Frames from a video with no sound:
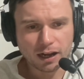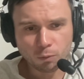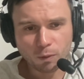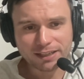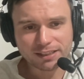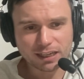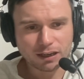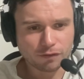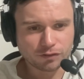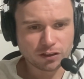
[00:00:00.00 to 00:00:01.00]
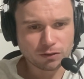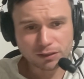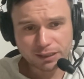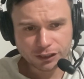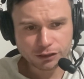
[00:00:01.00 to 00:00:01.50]
Wednesday afternoon
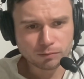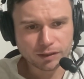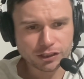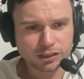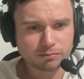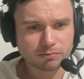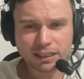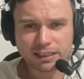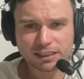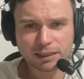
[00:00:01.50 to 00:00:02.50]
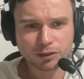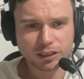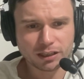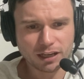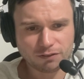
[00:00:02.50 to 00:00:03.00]
session, which he seemed
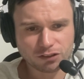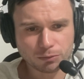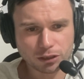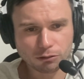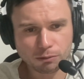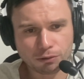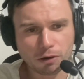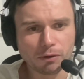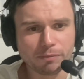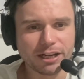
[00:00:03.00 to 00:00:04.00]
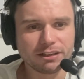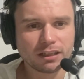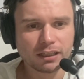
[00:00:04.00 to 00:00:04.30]
to have some sort of problem in,